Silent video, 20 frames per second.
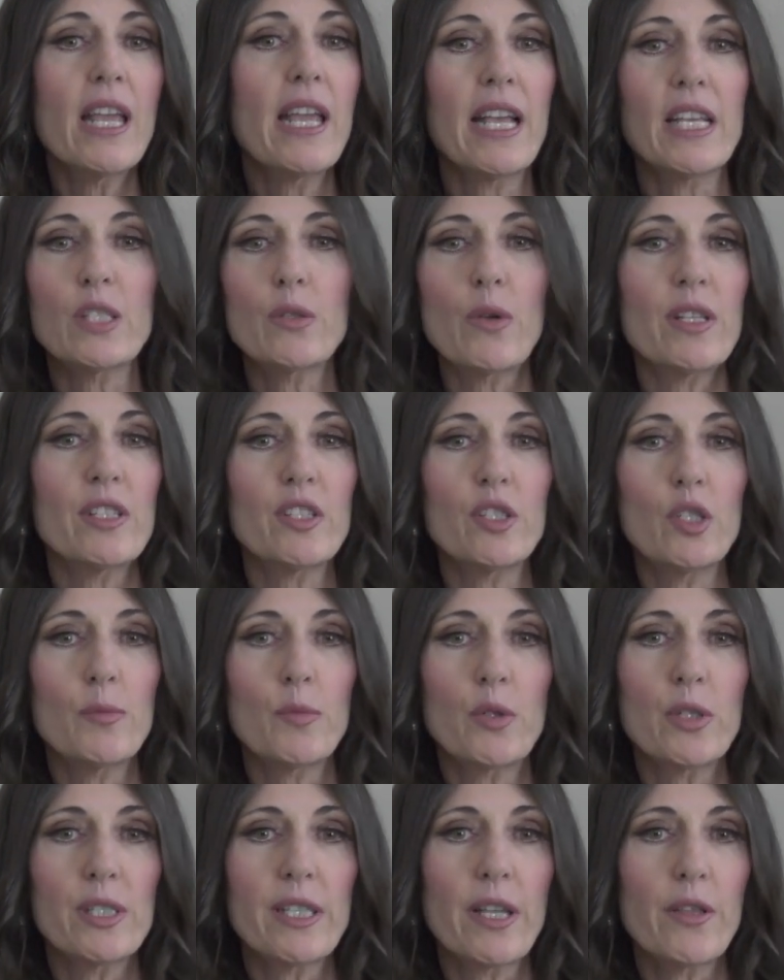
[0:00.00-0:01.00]
as well as
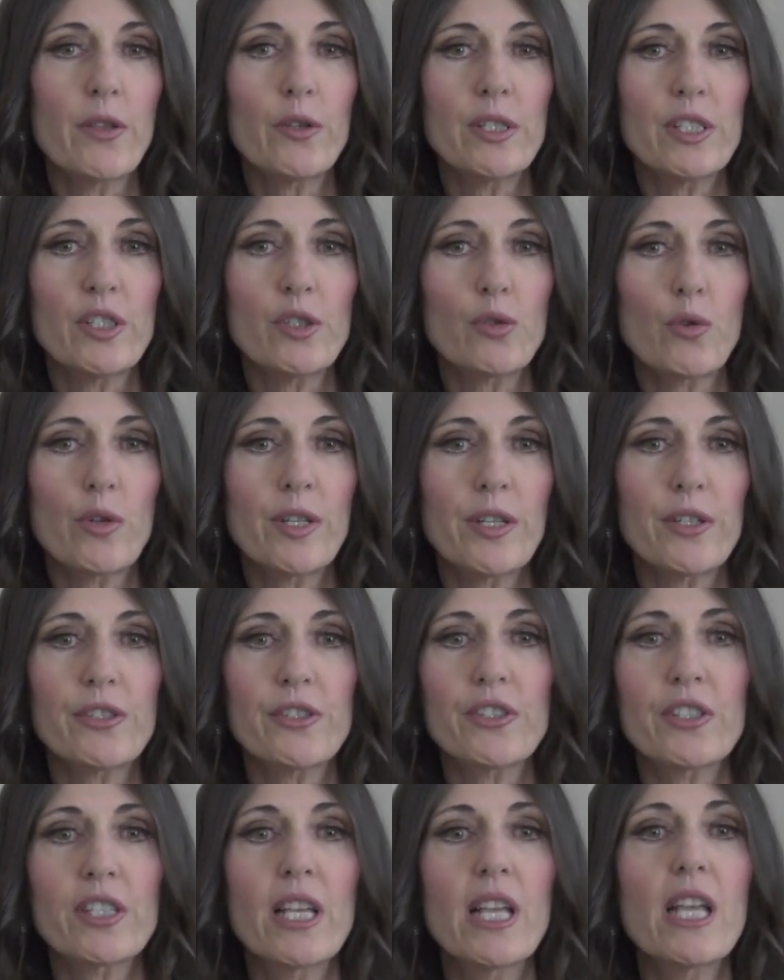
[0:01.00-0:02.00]
numerous other
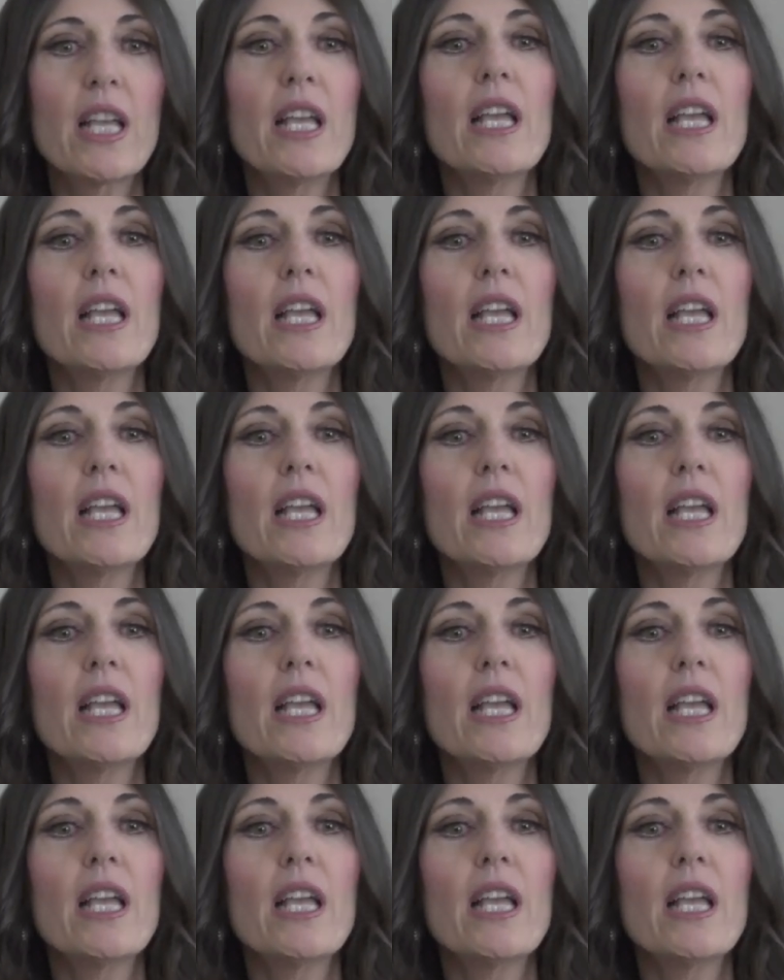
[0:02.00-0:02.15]
destroyers.